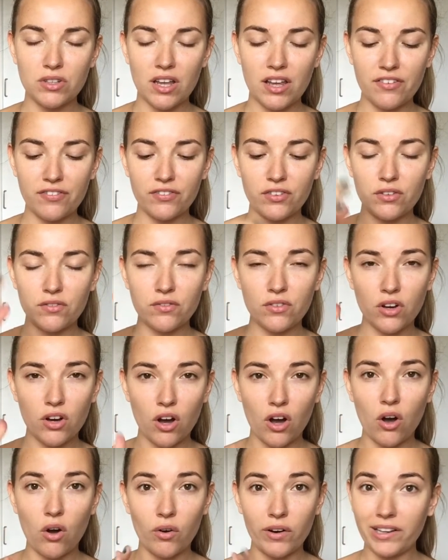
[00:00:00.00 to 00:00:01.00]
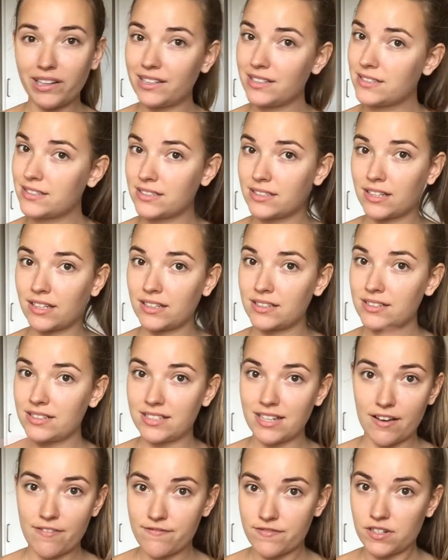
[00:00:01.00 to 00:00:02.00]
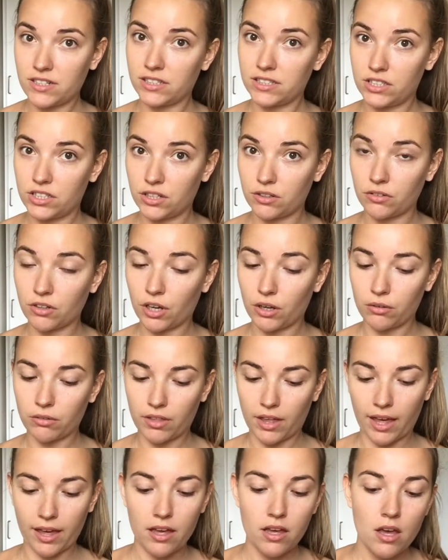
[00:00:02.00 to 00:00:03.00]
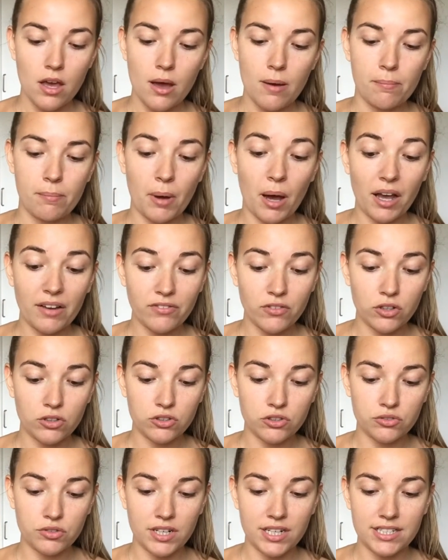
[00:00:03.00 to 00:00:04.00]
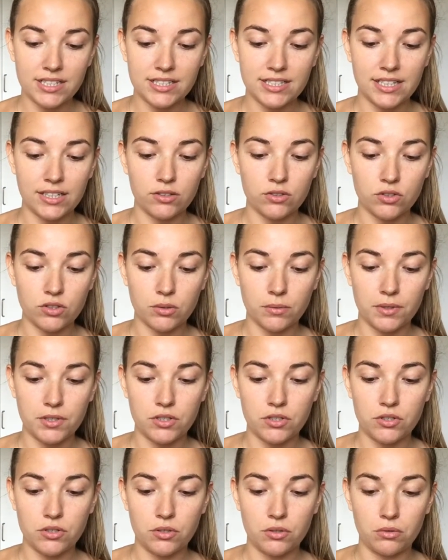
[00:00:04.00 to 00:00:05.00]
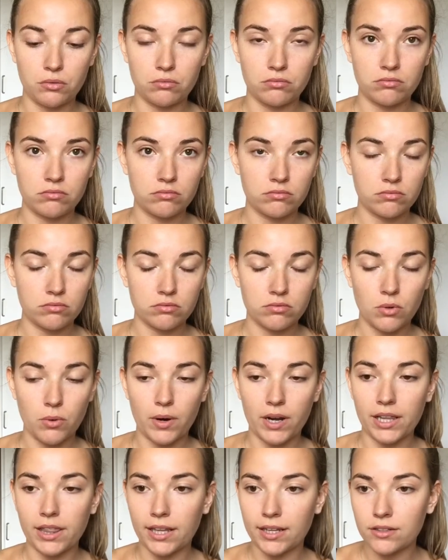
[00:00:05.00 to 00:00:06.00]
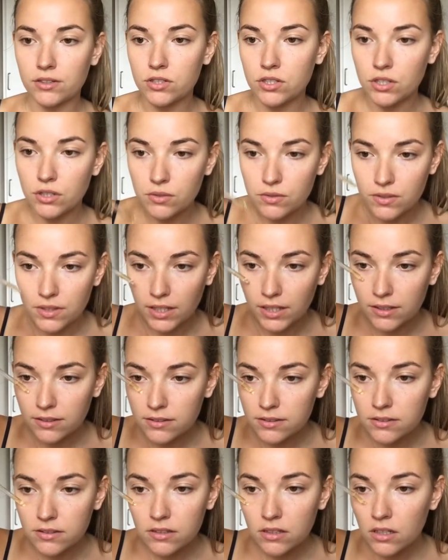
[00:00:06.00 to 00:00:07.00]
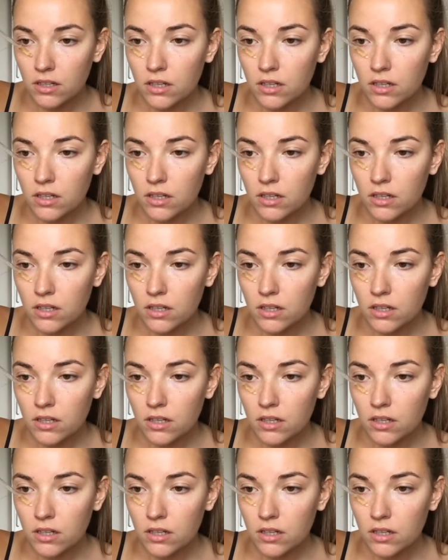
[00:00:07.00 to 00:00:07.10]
If you've got oily skin, definitely don't go there. But I've got dry skin, so I do quite like to use this.